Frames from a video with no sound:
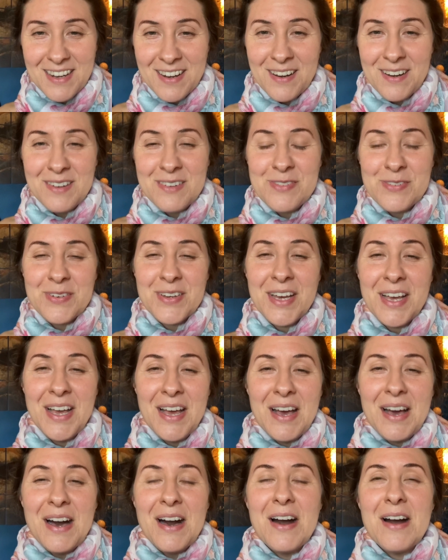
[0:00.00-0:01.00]

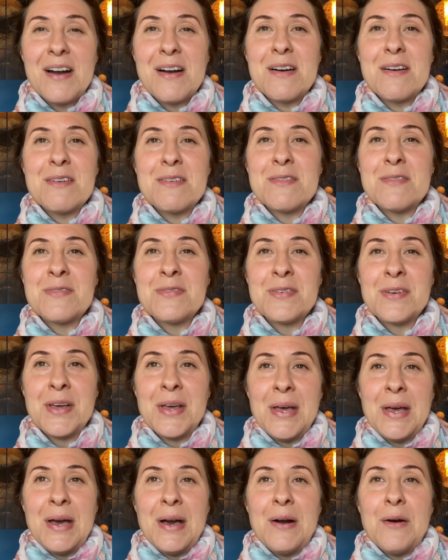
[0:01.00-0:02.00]
of
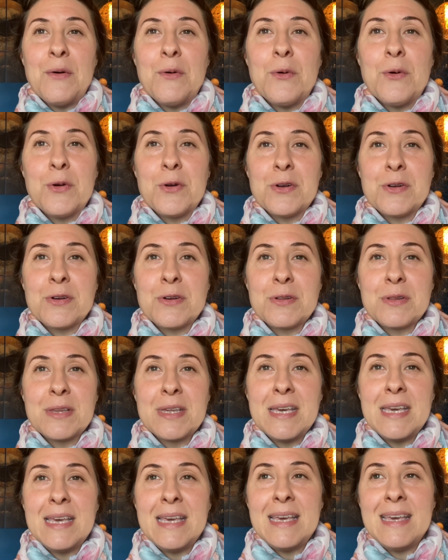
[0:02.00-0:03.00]

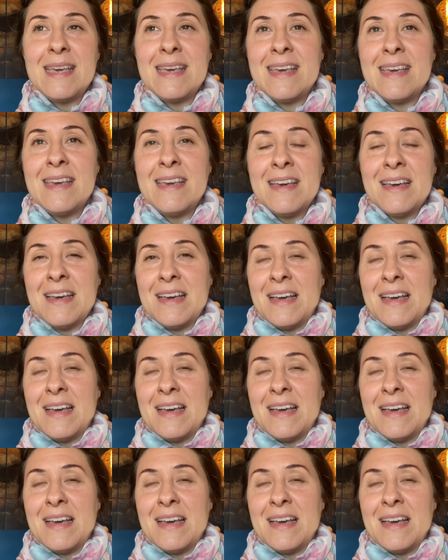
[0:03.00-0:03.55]
orderly